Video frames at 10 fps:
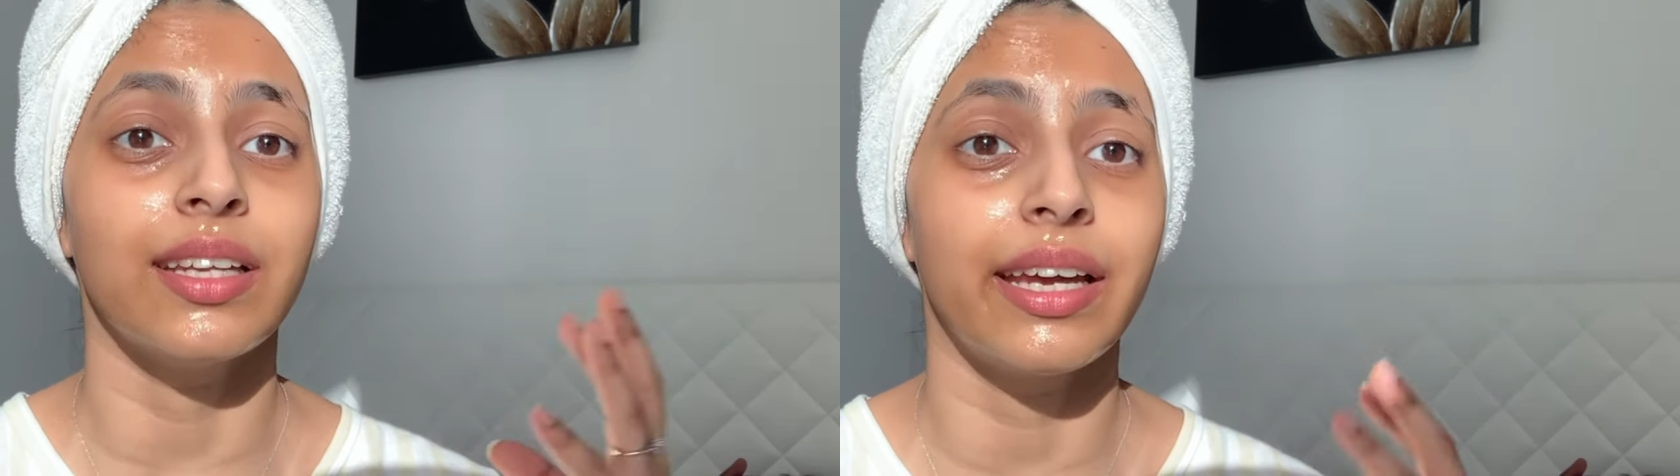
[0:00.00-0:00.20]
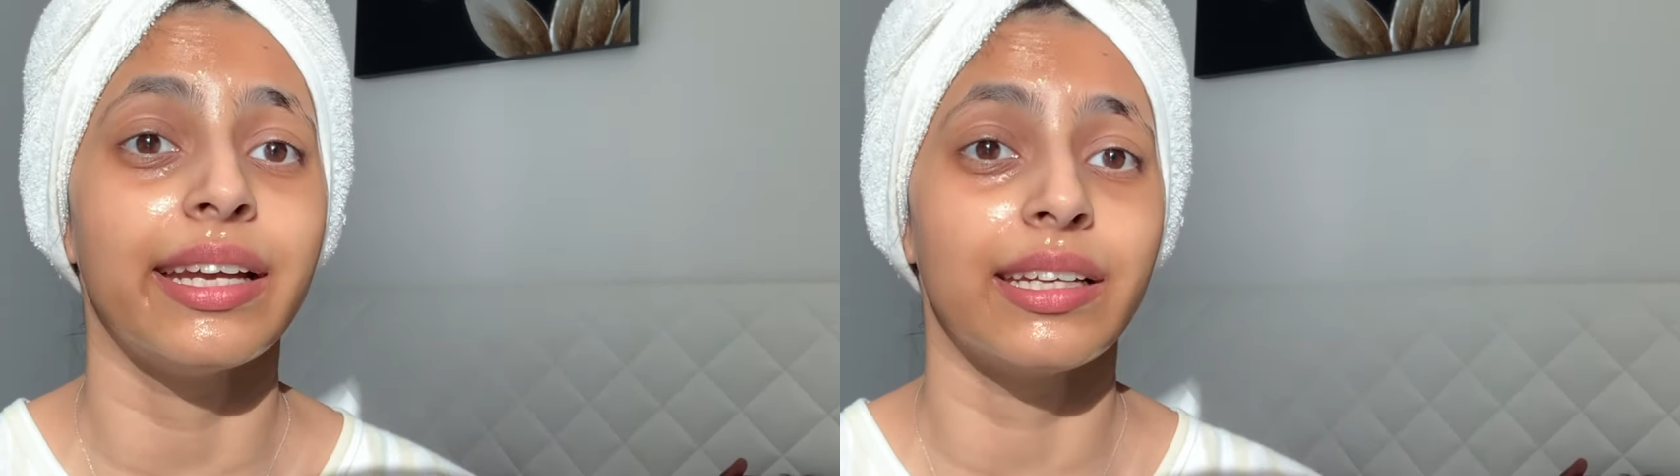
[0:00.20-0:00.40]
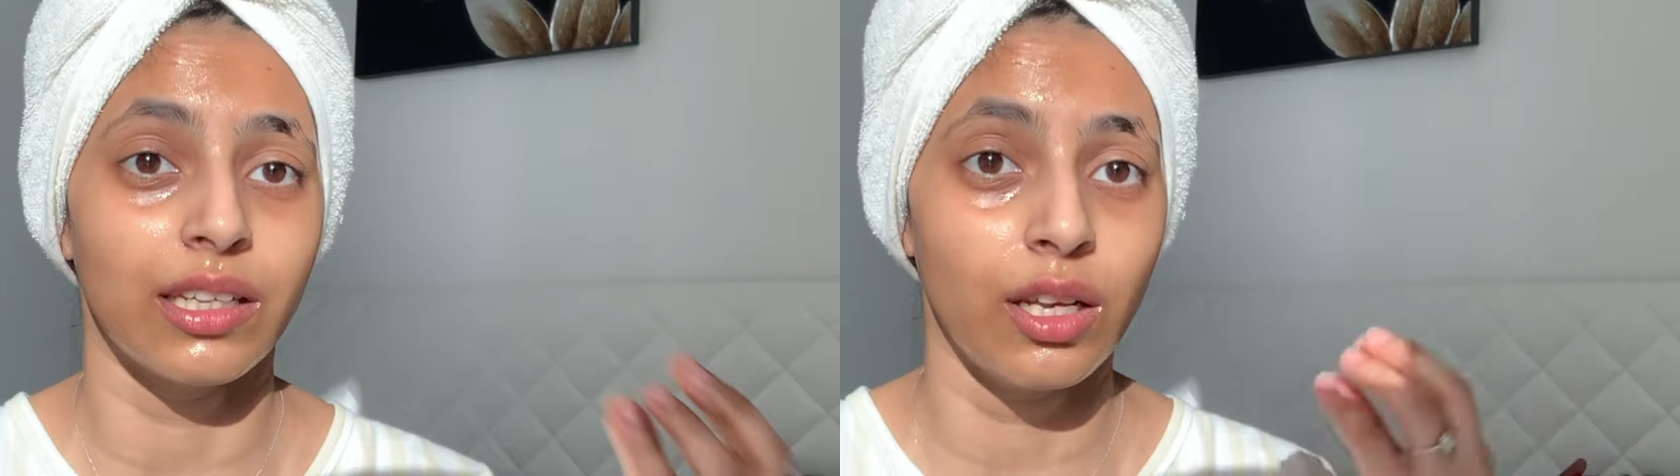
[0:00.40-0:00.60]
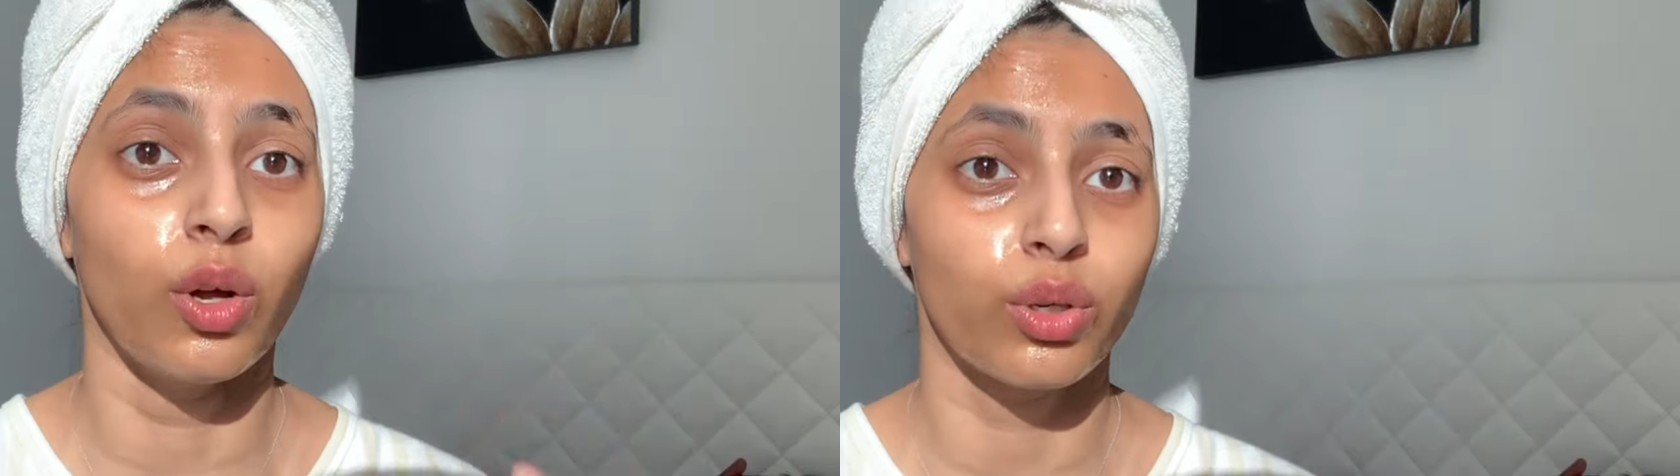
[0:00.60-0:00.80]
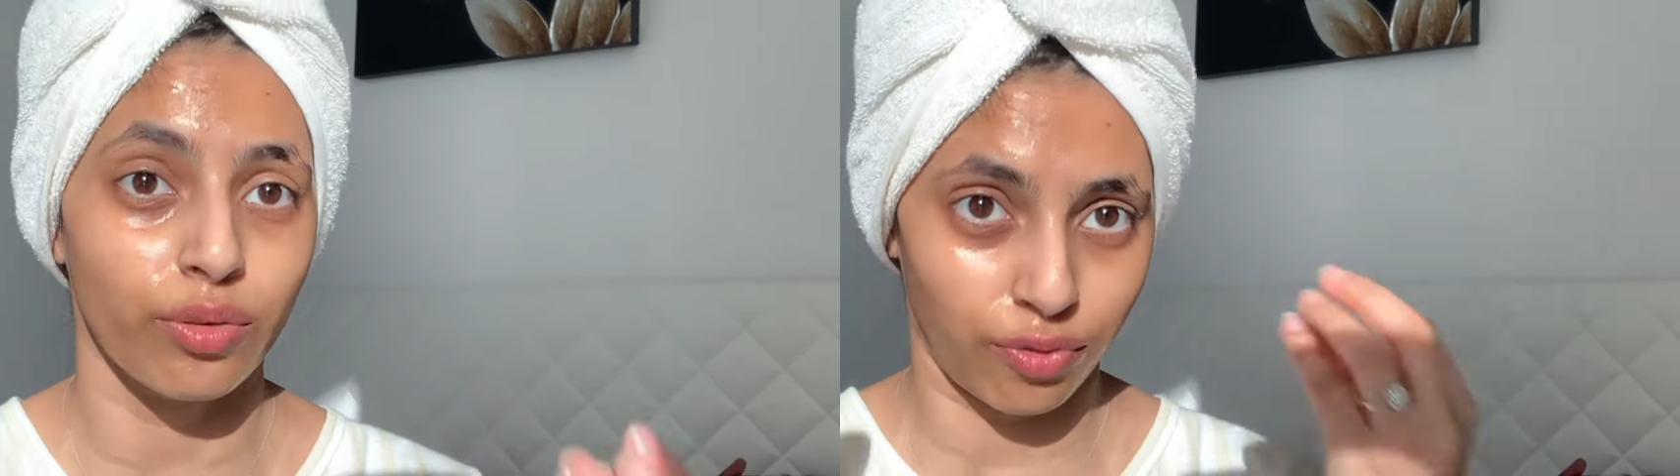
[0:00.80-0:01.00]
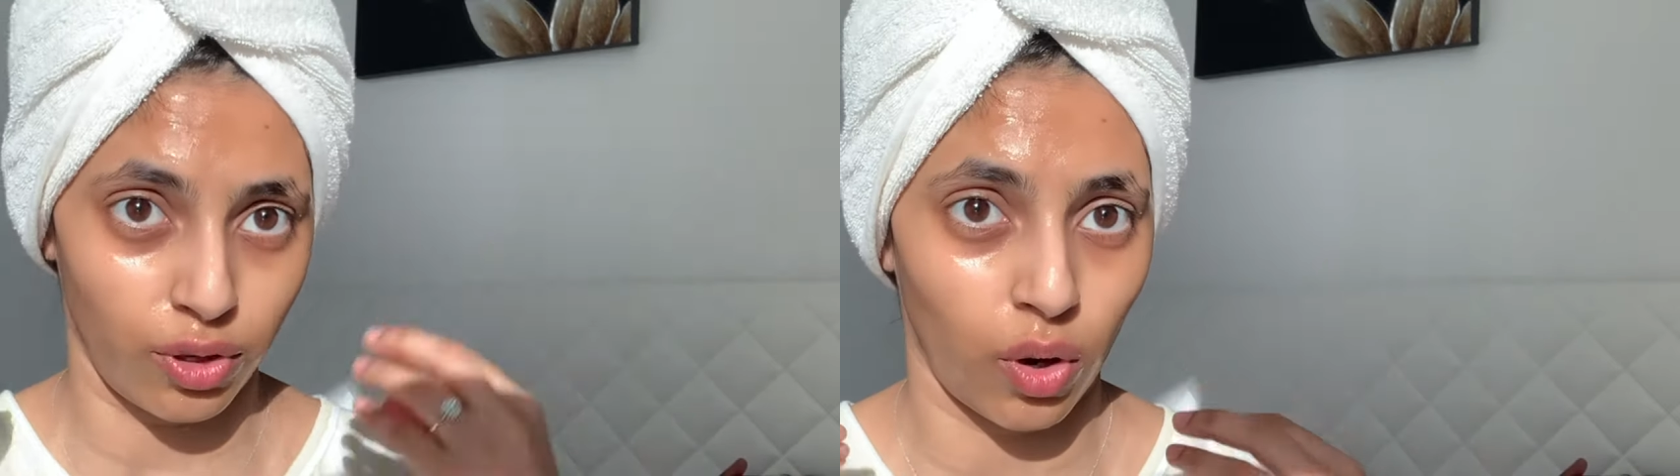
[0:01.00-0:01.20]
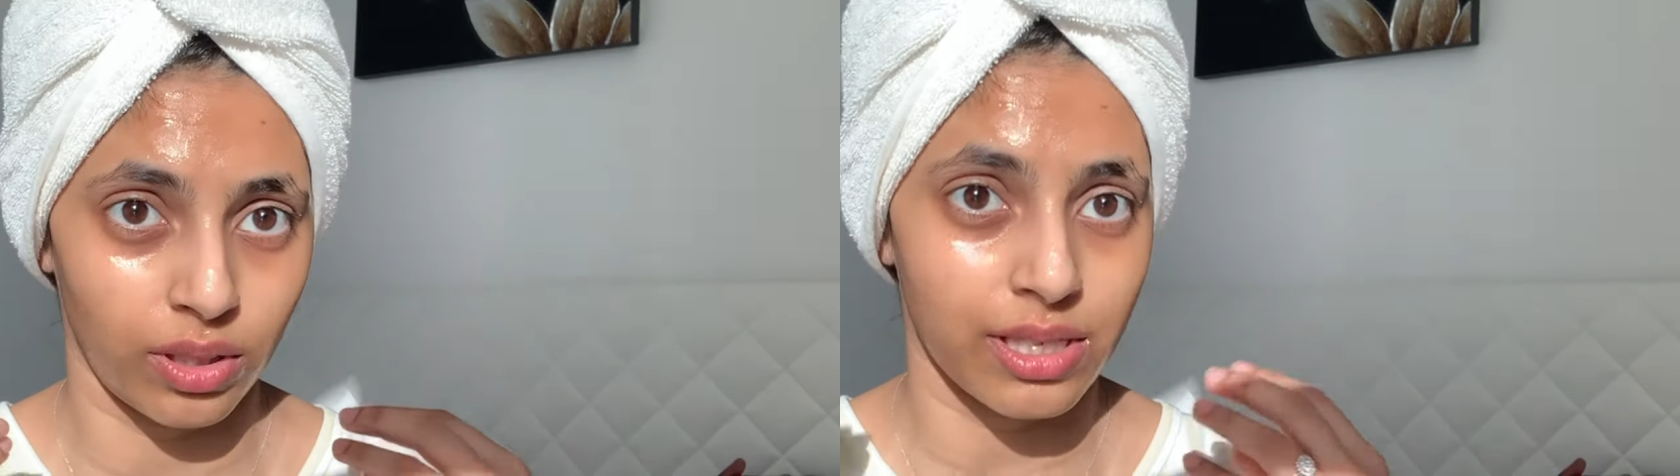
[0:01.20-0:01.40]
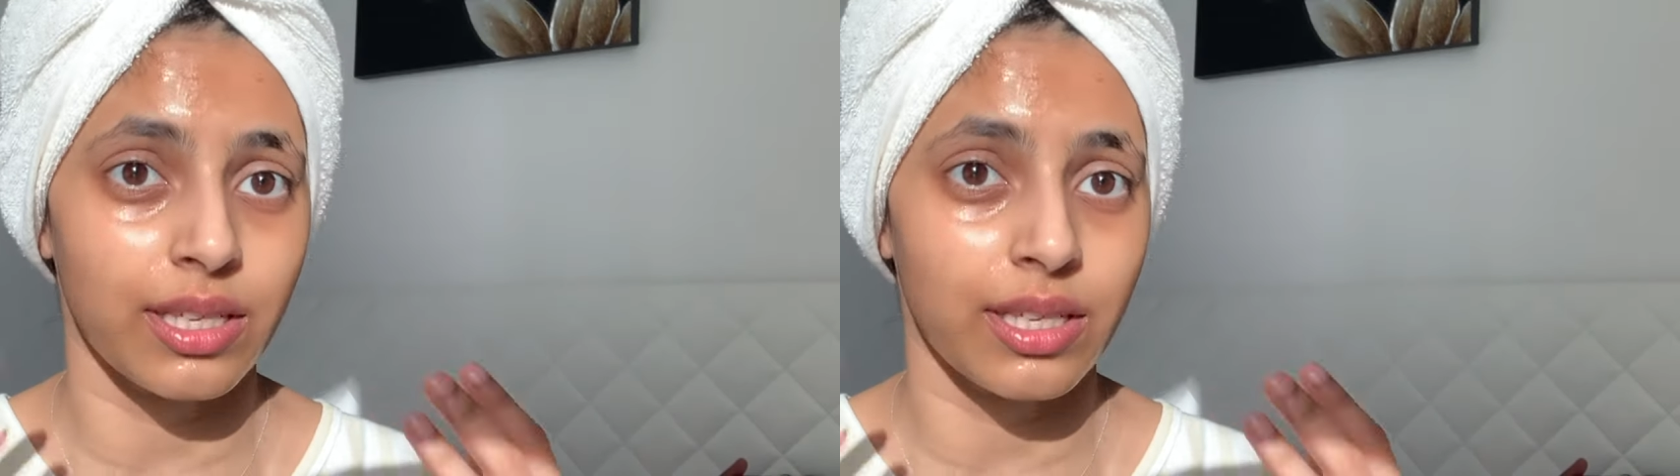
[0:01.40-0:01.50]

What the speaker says: it looked flawless.